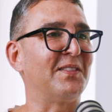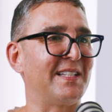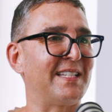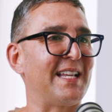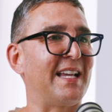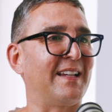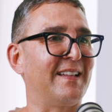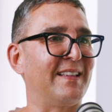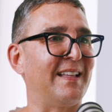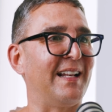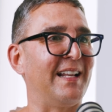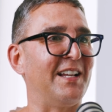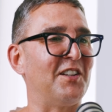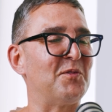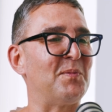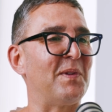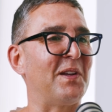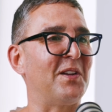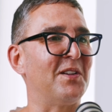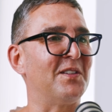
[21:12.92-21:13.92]
the psychedelics,
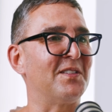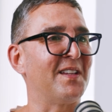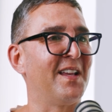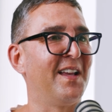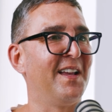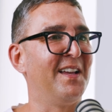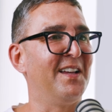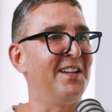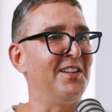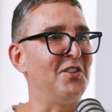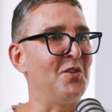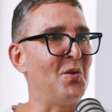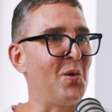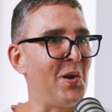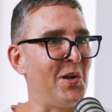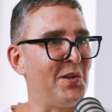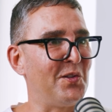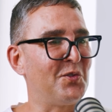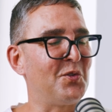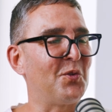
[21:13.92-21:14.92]
because you
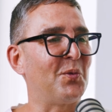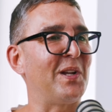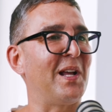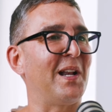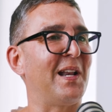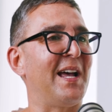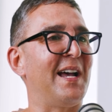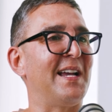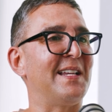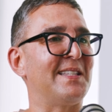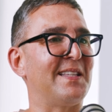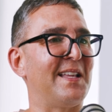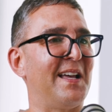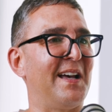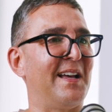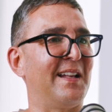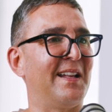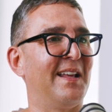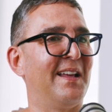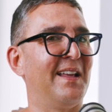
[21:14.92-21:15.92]
learn to realize
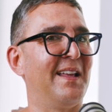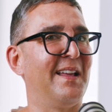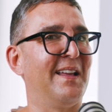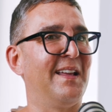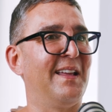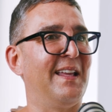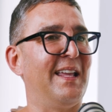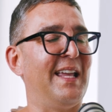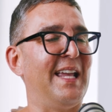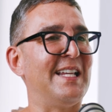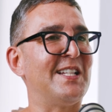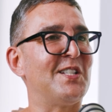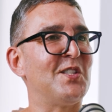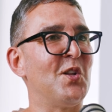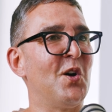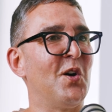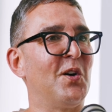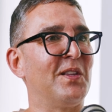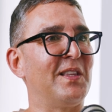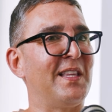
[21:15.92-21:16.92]
that it's
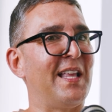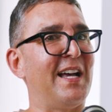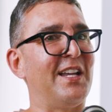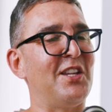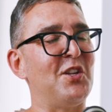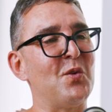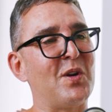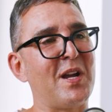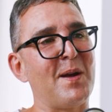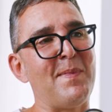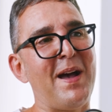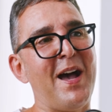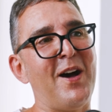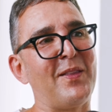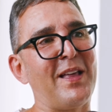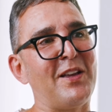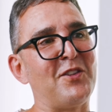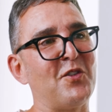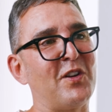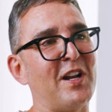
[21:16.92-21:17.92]
not that you come out
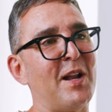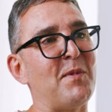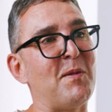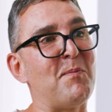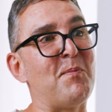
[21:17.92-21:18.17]
and you're going to be